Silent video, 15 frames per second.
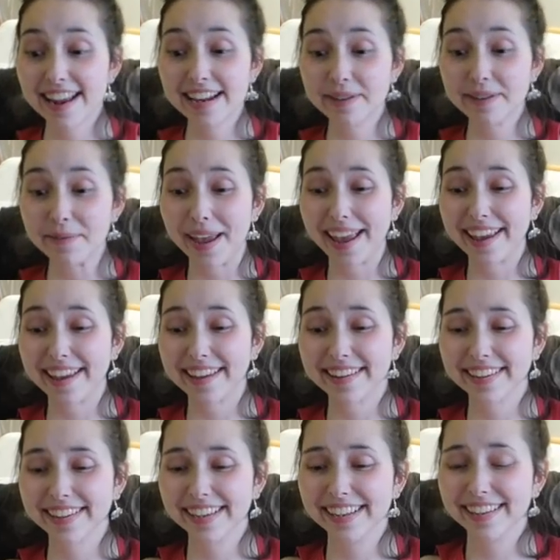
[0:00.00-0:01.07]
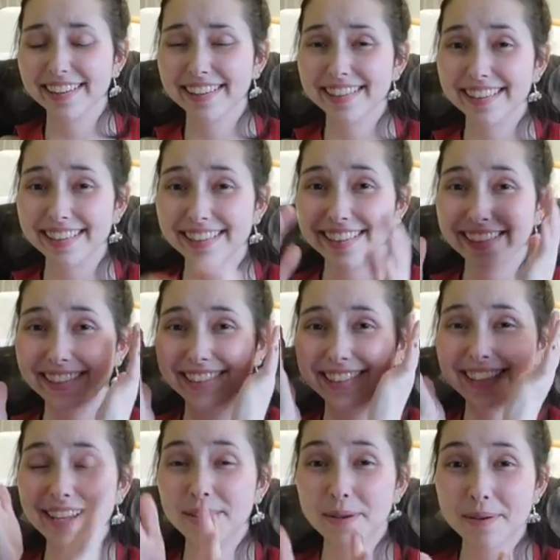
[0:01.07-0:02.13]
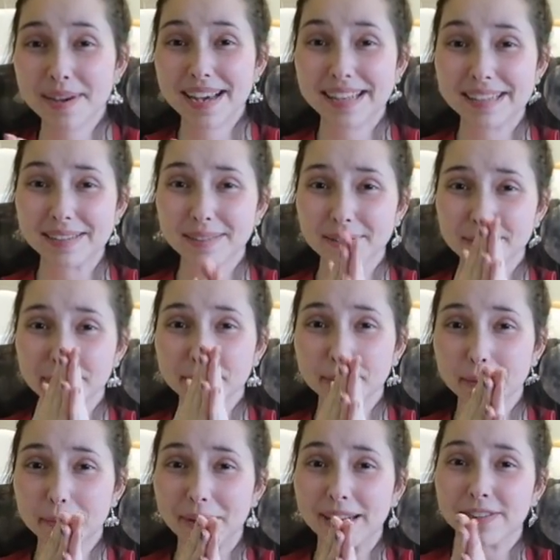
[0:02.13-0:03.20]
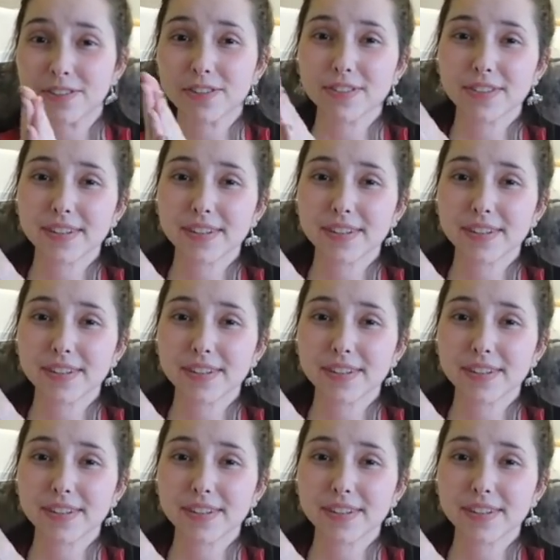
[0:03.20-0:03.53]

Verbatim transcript: Anyway, thank you guys so, so much.